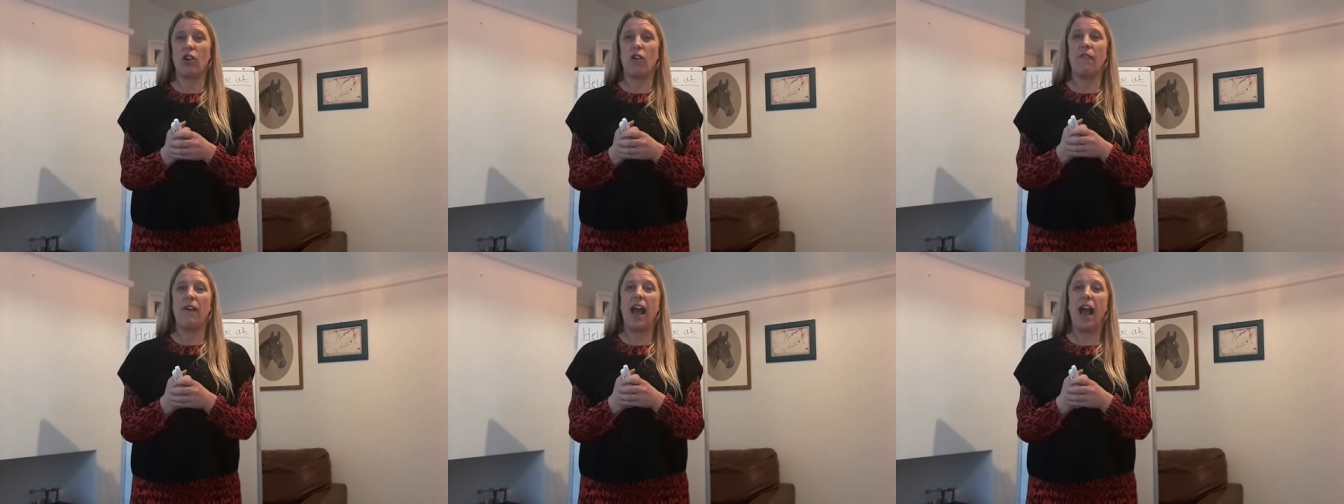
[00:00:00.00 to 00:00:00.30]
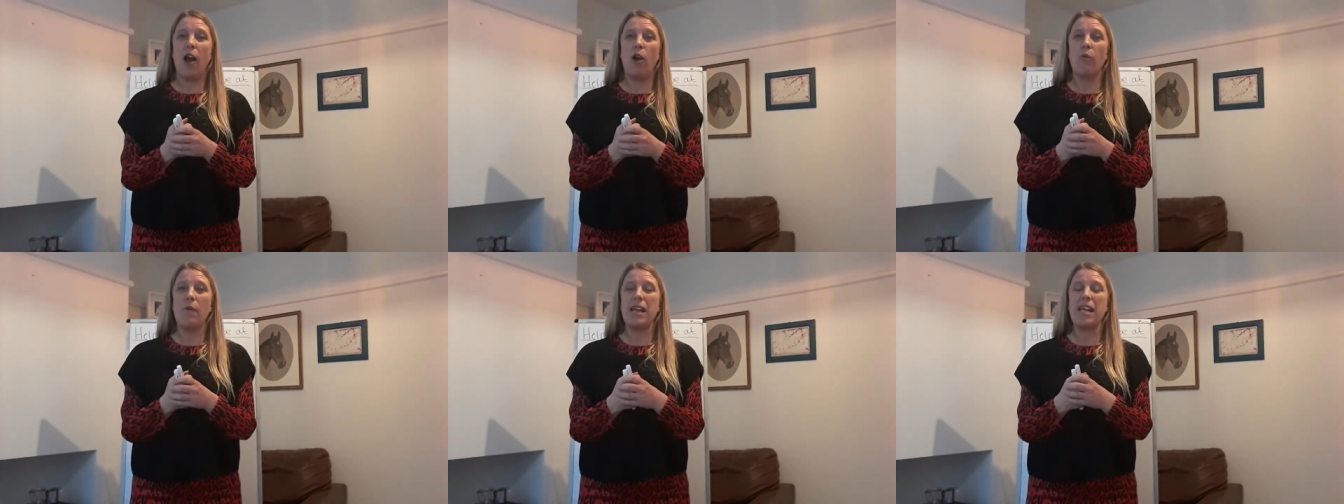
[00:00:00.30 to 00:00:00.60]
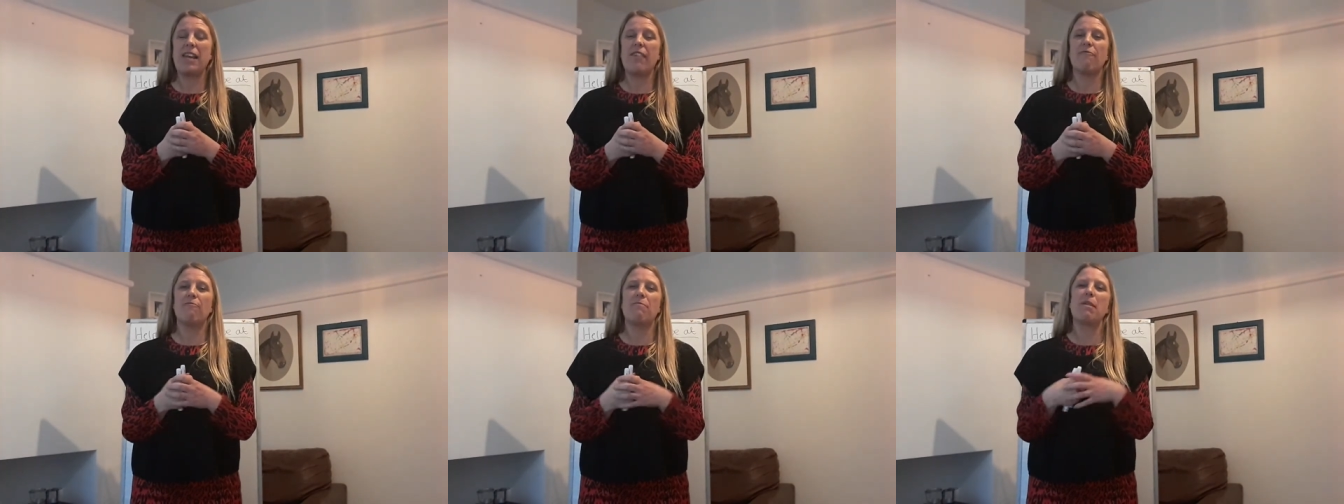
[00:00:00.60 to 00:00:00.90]
of how we
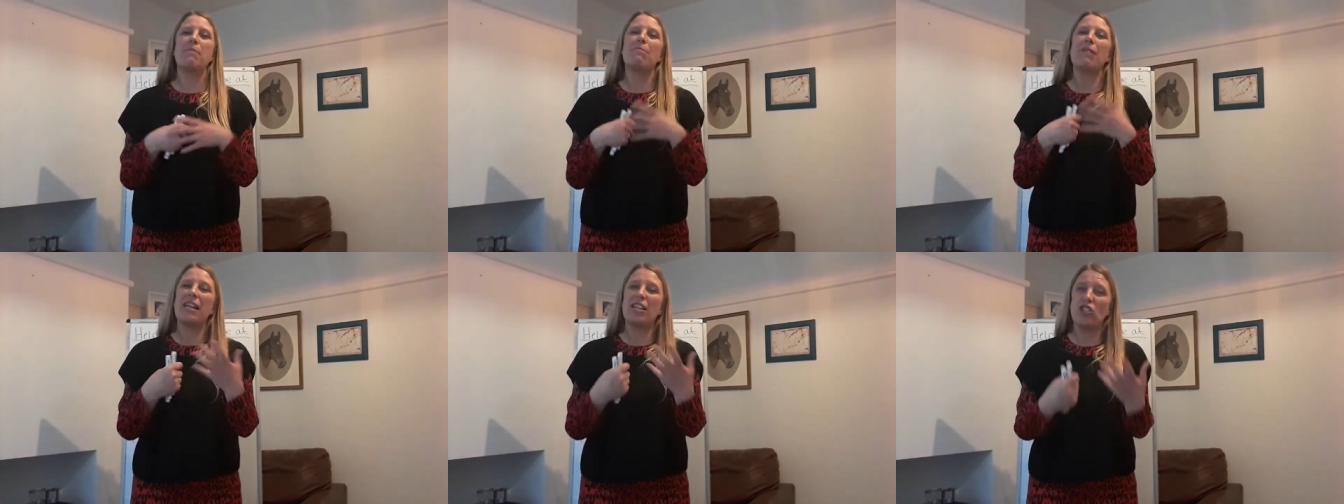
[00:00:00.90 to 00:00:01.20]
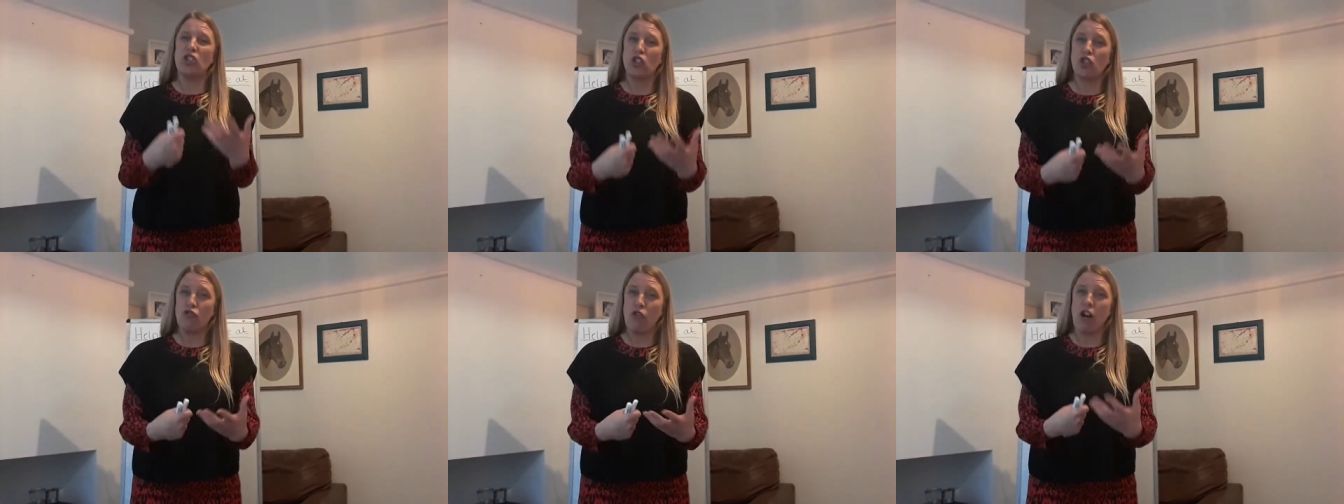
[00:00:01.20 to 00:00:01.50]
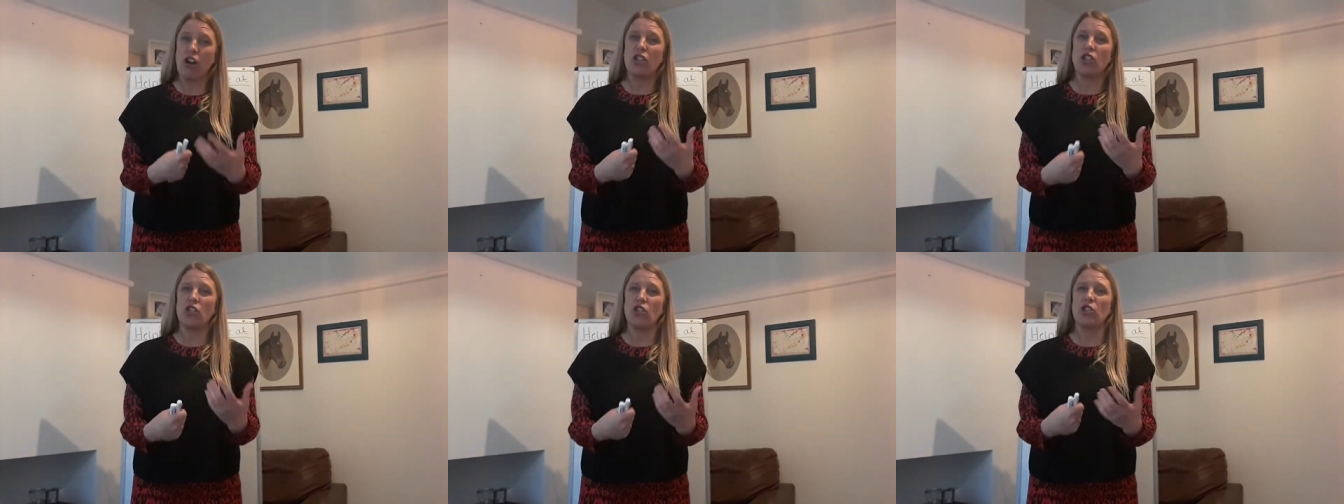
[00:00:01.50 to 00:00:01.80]
give people
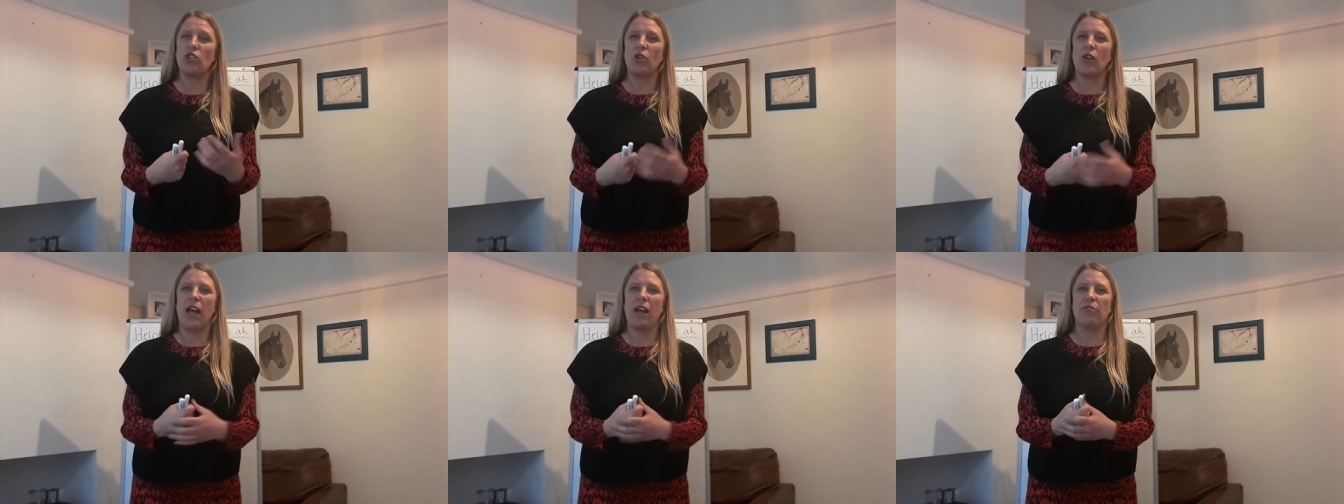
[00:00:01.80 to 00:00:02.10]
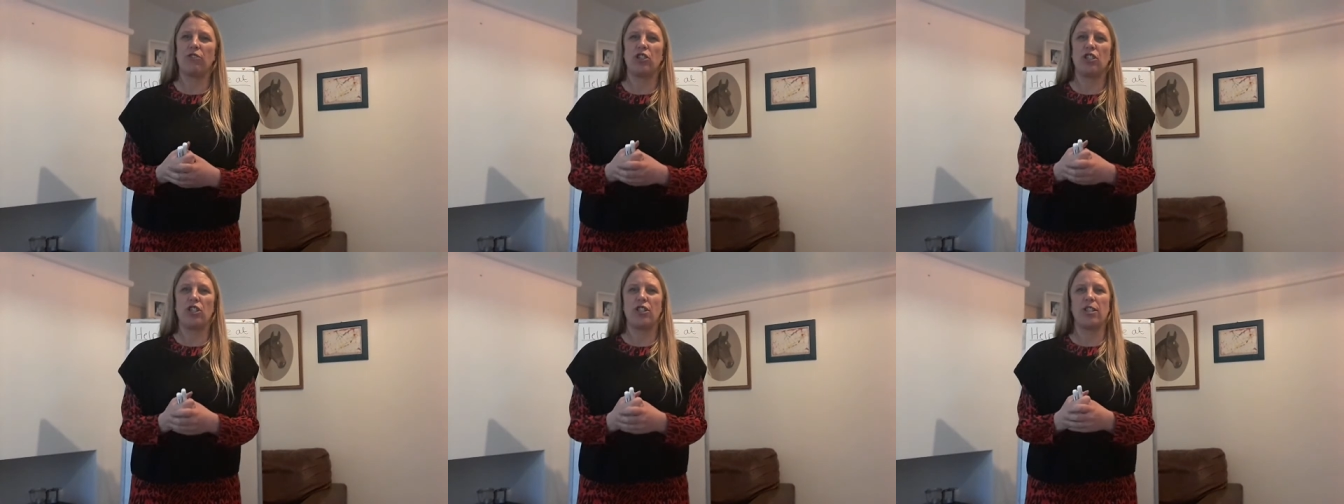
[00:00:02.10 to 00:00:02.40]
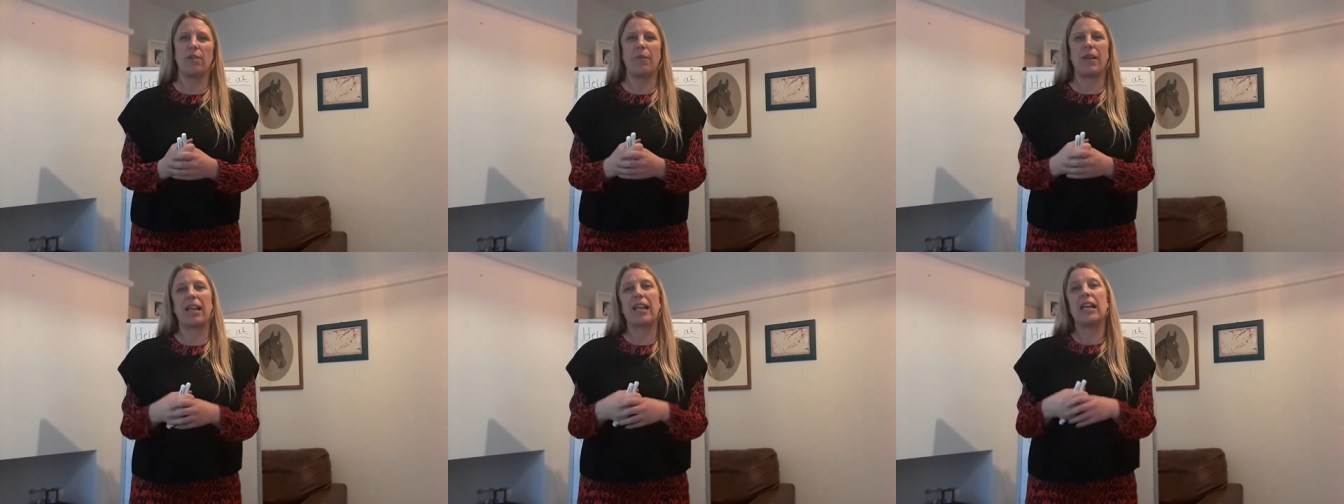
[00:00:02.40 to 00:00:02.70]
instructions on how to do
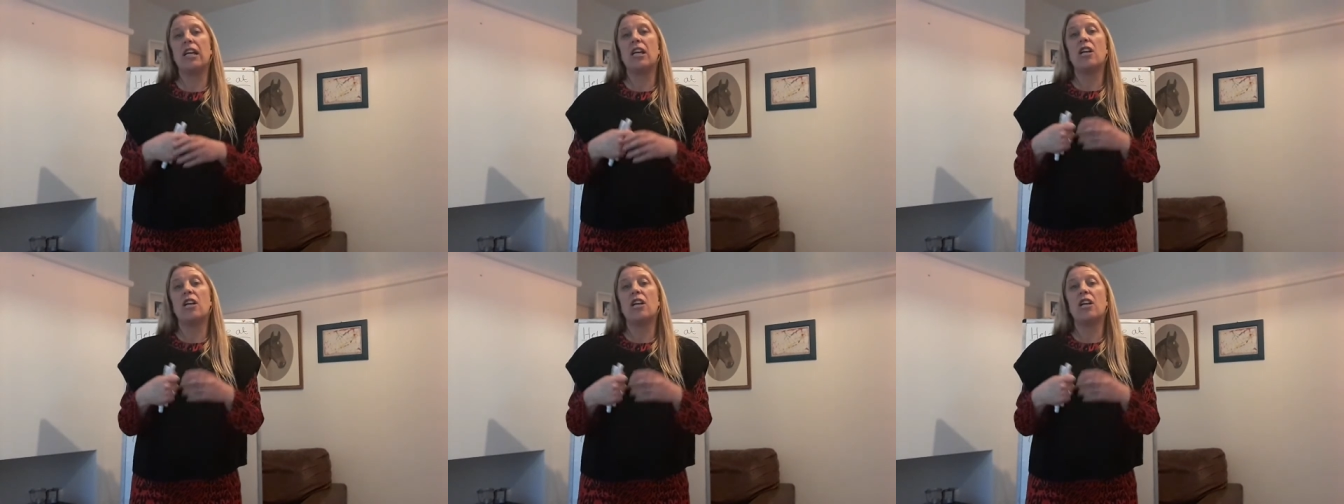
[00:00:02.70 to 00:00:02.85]
something.